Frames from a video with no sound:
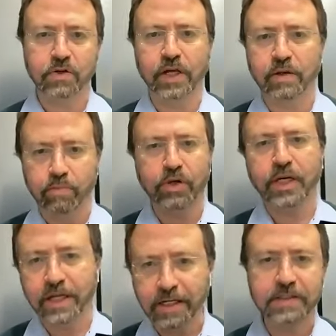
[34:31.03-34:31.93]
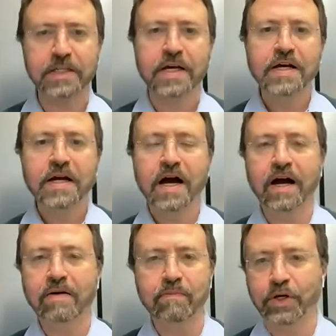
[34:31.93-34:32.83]
So like bookings,
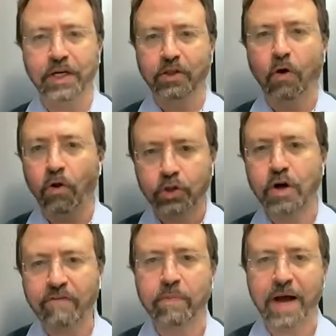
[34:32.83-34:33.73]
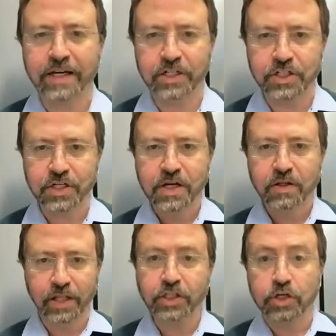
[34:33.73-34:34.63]
booking the whole travel package,
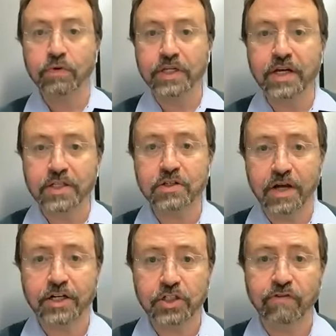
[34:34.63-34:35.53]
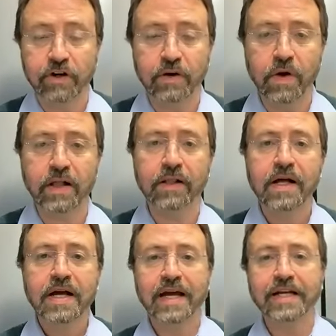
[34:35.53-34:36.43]
like TUI does actually very
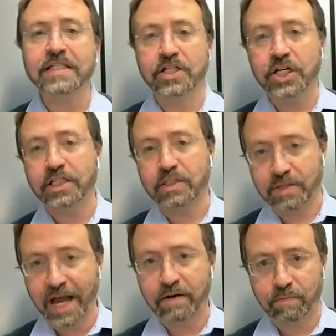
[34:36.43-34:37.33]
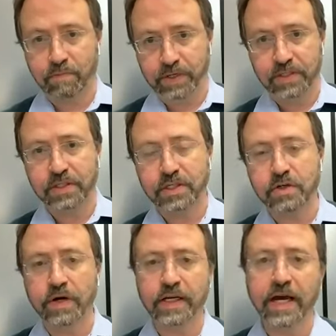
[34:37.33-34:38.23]
well. And EasyJet's that business is
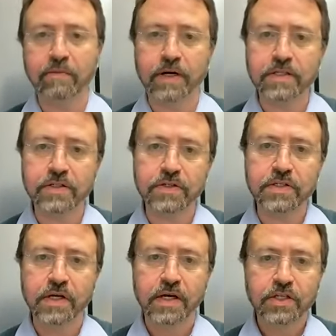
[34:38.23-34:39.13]
going gangbusters.